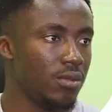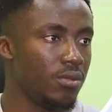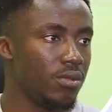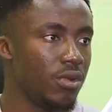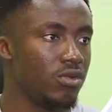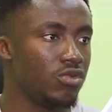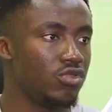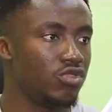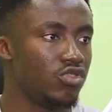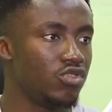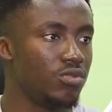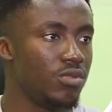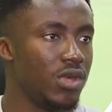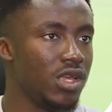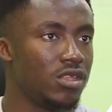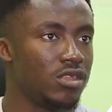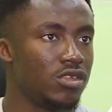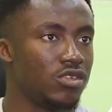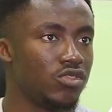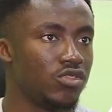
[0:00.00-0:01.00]
but we should
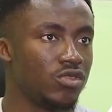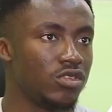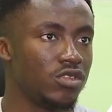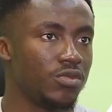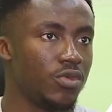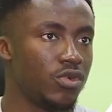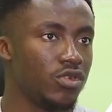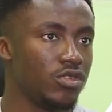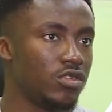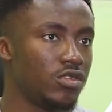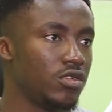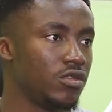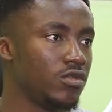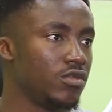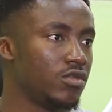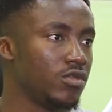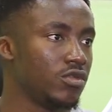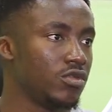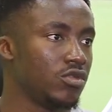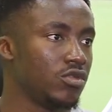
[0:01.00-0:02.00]
make this
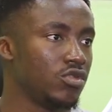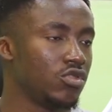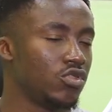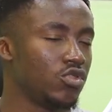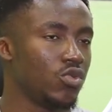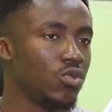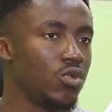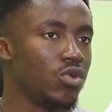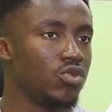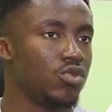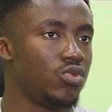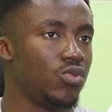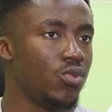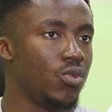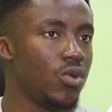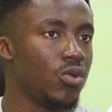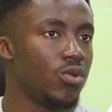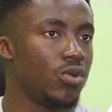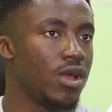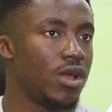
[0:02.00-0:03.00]
responsive. So what
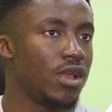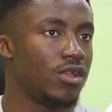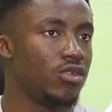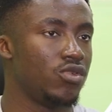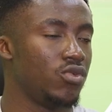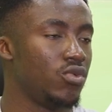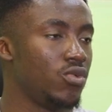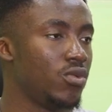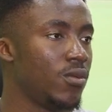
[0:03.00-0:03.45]
would I do?